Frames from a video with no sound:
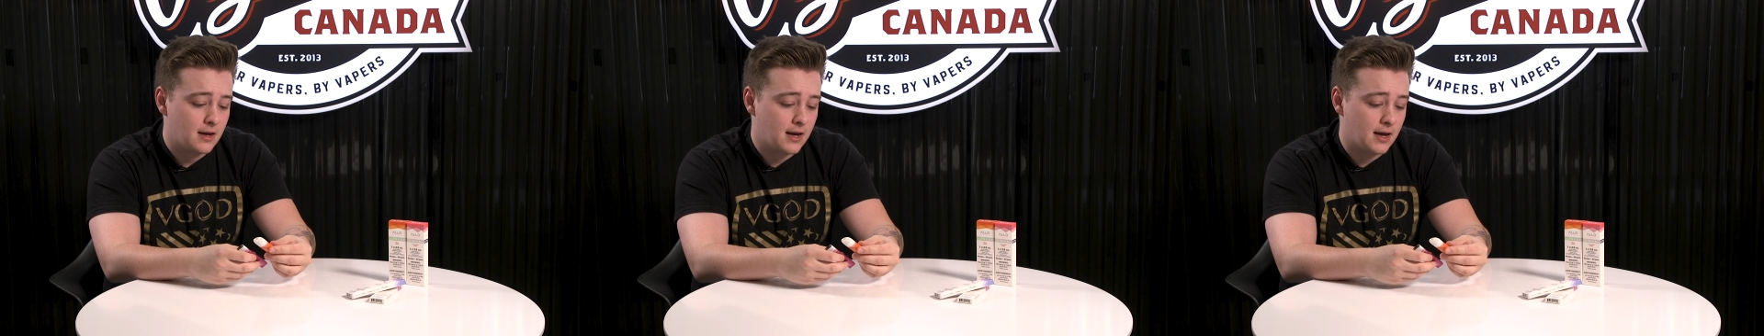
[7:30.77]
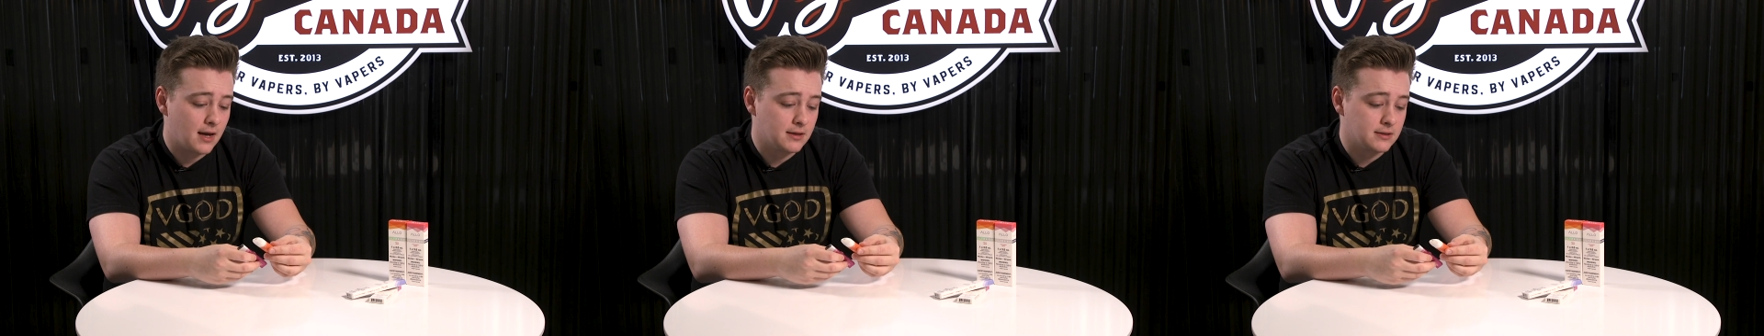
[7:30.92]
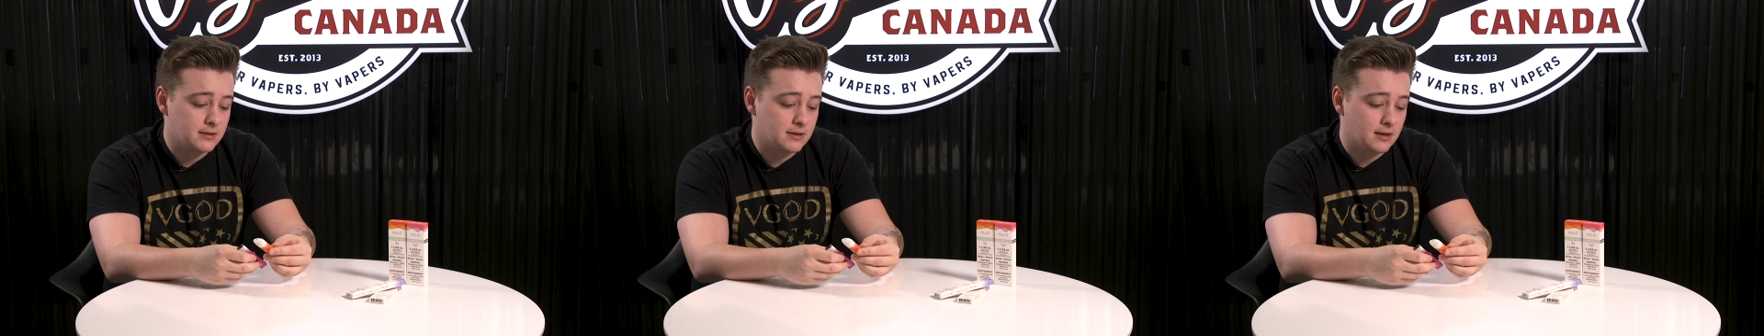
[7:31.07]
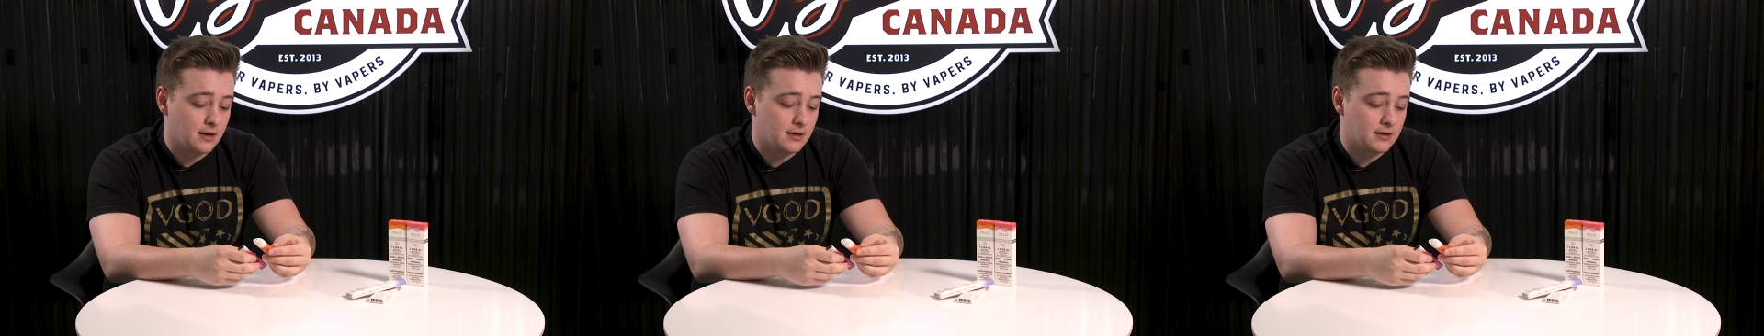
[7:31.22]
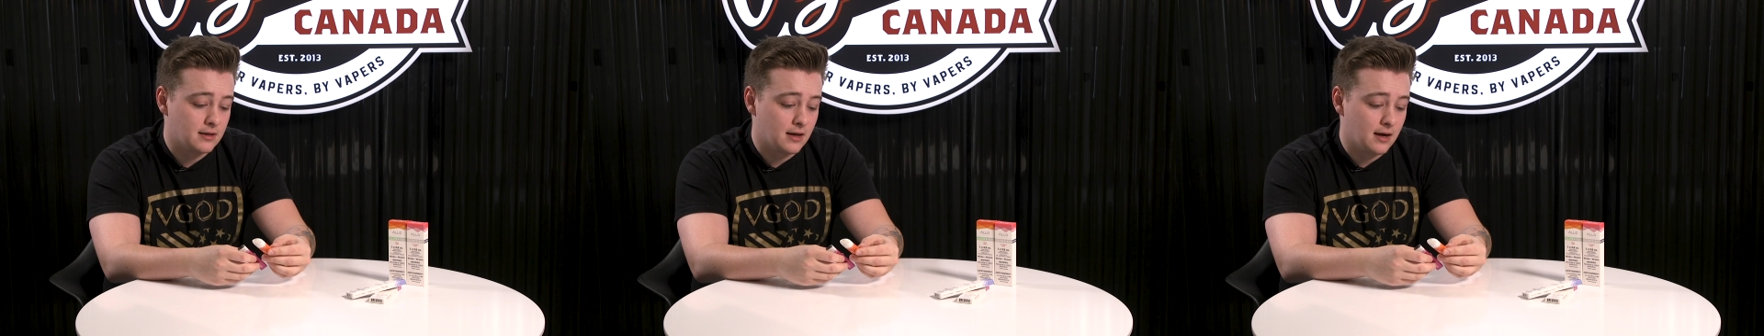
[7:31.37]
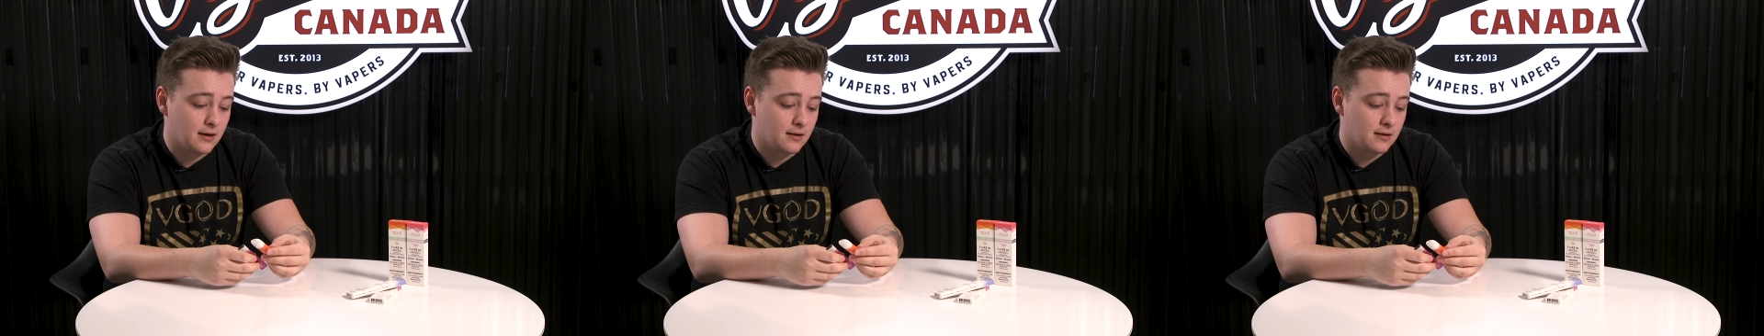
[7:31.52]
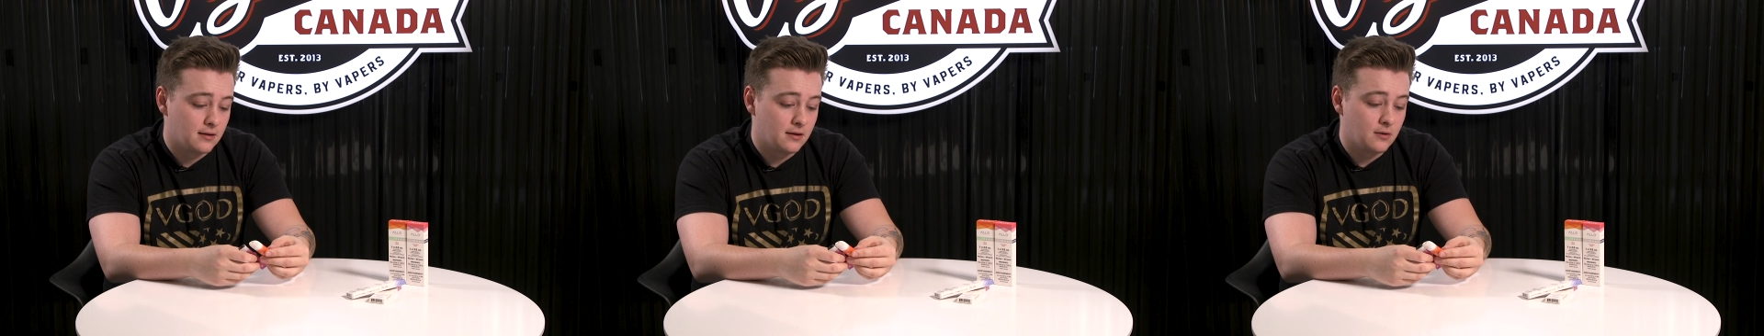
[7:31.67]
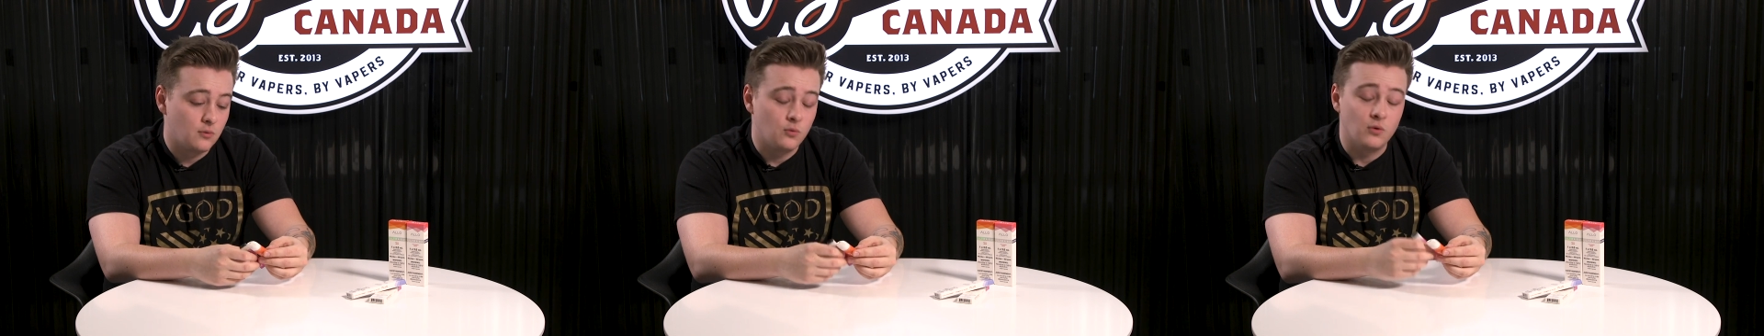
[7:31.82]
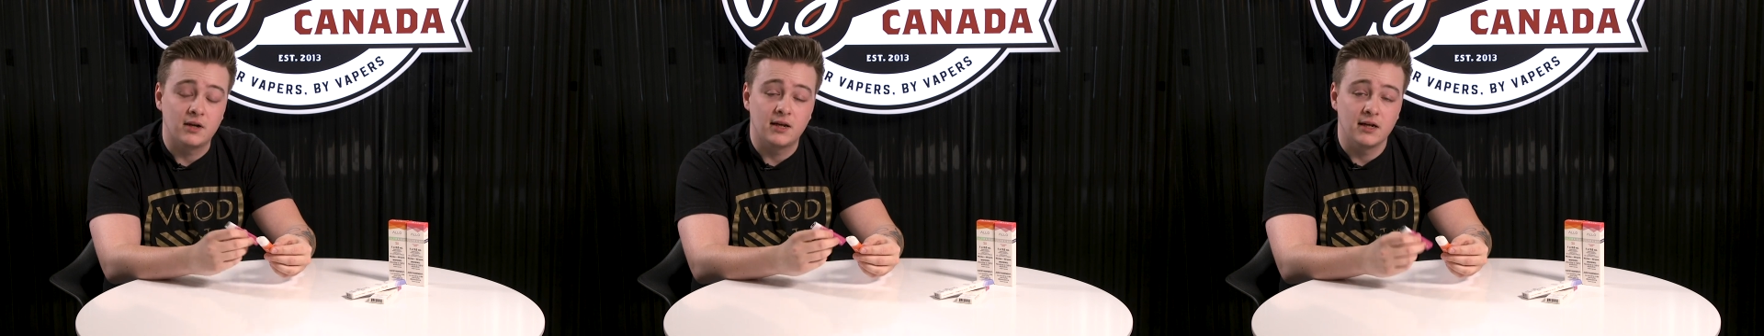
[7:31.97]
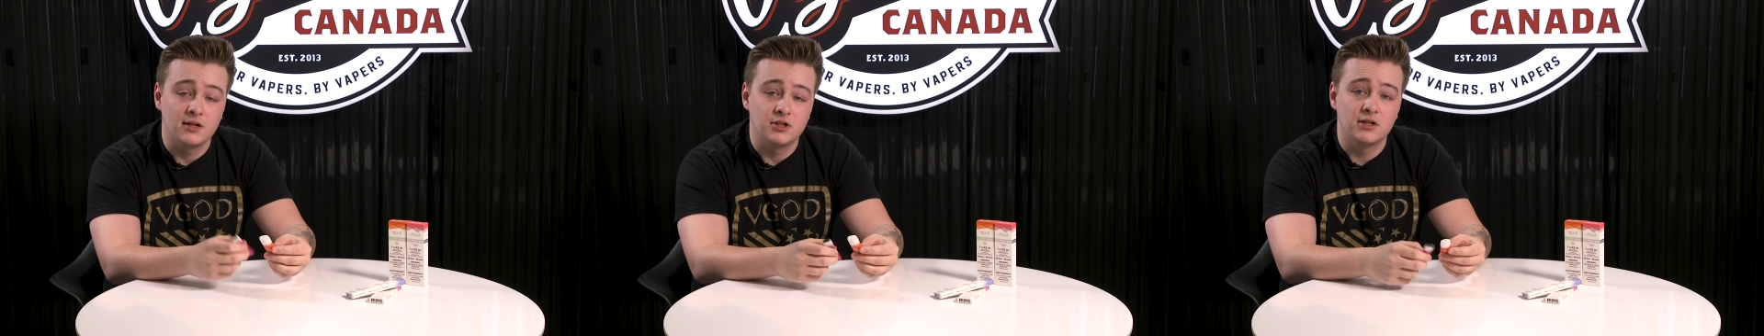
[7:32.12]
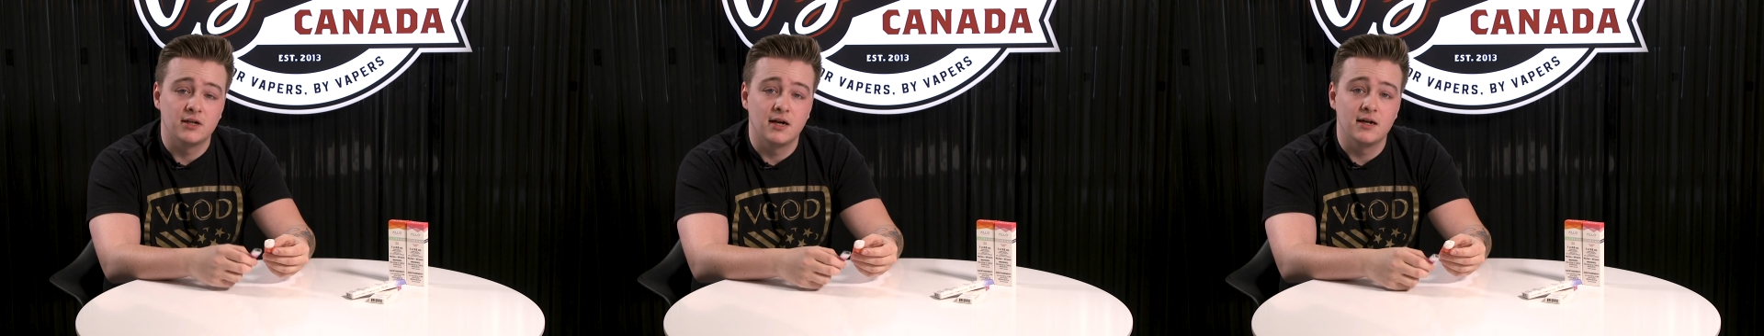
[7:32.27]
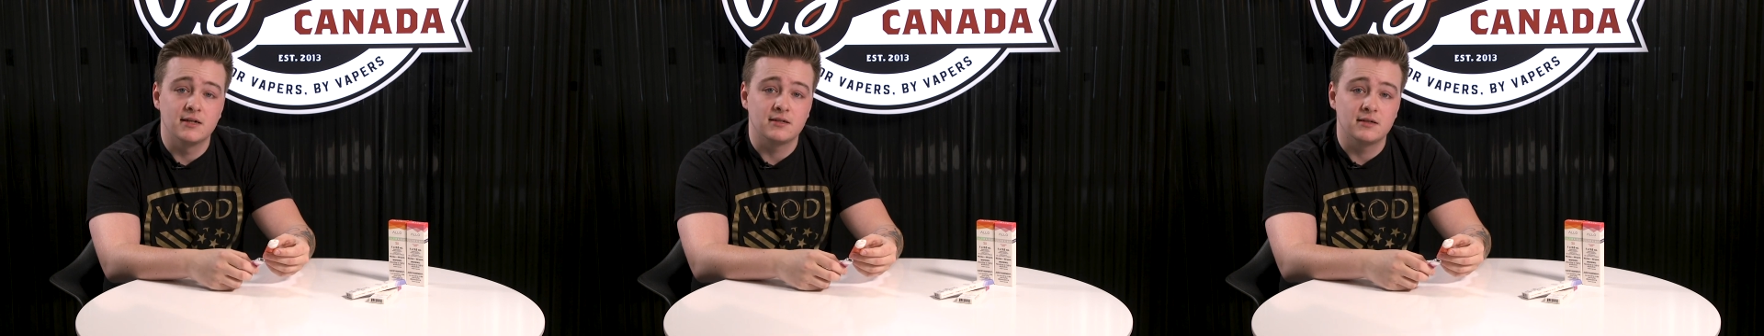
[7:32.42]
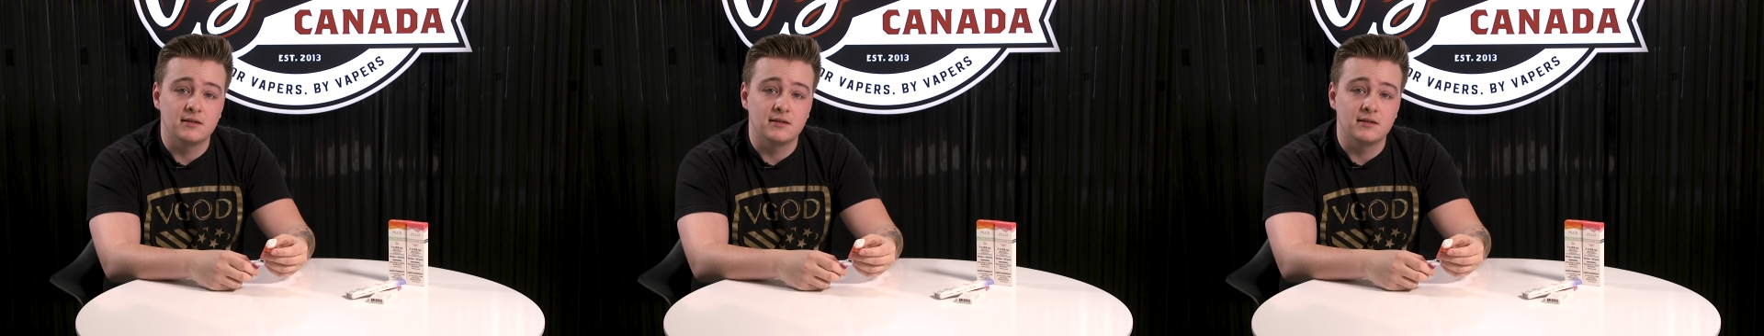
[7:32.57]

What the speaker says: And yeah, we'll catch you guys